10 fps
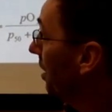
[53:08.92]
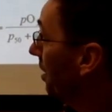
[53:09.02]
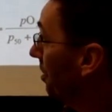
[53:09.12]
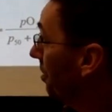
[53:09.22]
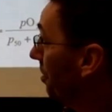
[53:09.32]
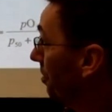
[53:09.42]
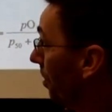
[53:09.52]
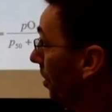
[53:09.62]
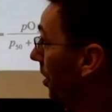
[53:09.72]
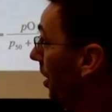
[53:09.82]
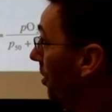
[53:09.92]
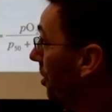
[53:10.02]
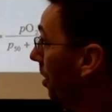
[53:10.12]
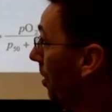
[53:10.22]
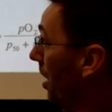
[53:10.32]
and then here's our
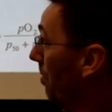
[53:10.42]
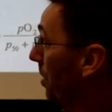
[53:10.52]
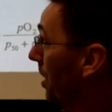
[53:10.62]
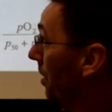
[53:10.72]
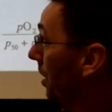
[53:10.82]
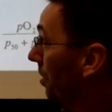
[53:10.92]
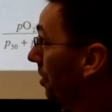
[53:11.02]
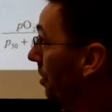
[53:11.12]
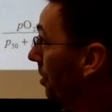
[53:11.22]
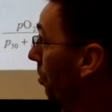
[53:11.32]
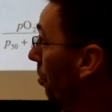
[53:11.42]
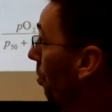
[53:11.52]
connection, our AB connection, disordered